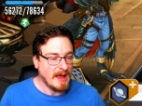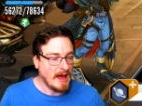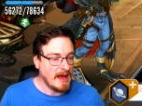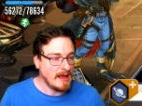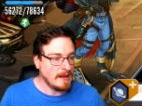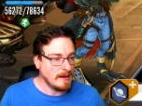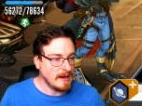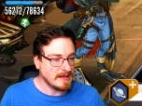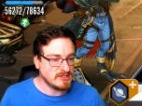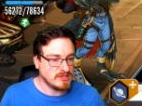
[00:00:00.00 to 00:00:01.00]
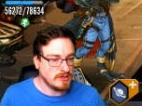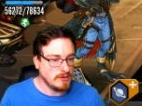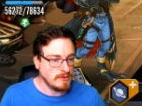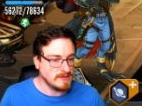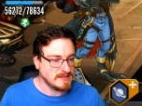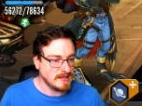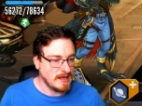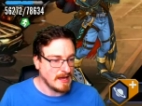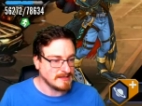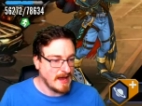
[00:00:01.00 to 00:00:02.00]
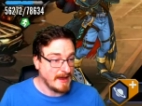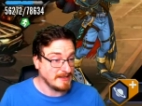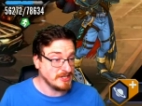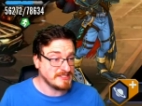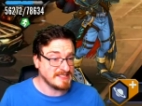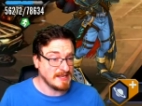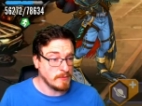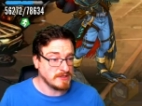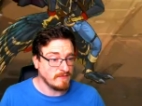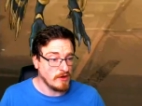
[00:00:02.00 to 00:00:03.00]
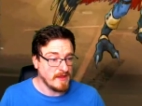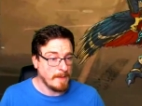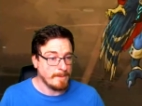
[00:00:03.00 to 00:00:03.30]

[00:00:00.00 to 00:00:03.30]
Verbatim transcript: Uh, let's use the uh, tag just to see what you've got there,